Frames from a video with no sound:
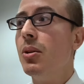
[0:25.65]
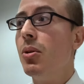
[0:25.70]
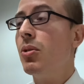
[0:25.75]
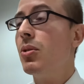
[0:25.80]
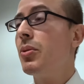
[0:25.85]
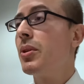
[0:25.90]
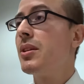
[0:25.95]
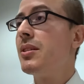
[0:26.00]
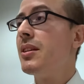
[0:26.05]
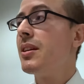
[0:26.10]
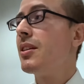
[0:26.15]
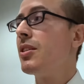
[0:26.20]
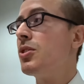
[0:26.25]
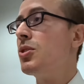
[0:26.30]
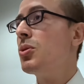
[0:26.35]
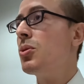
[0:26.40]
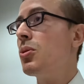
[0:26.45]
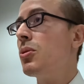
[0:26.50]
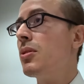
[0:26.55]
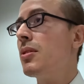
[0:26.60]
Or we could take a
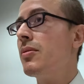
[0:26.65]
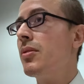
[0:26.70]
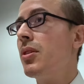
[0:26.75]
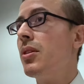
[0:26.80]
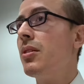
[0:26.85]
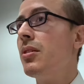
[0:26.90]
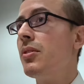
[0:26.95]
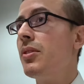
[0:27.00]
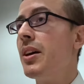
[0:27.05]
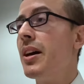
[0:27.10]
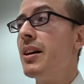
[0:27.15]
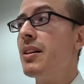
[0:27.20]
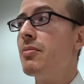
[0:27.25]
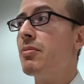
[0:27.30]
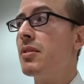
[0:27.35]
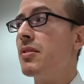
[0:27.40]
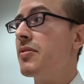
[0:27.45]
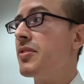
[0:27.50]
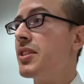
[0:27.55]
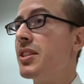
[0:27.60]
tour of all nine
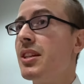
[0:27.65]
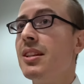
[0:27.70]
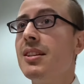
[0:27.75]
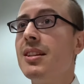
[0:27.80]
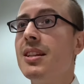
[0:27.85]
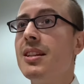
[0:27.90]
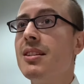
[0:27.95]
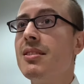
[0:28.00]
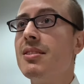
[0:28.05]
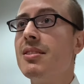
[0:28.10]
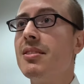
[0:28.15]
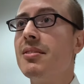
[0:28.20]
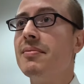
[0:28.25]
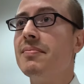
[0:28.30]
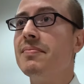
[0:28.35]
of our facilities.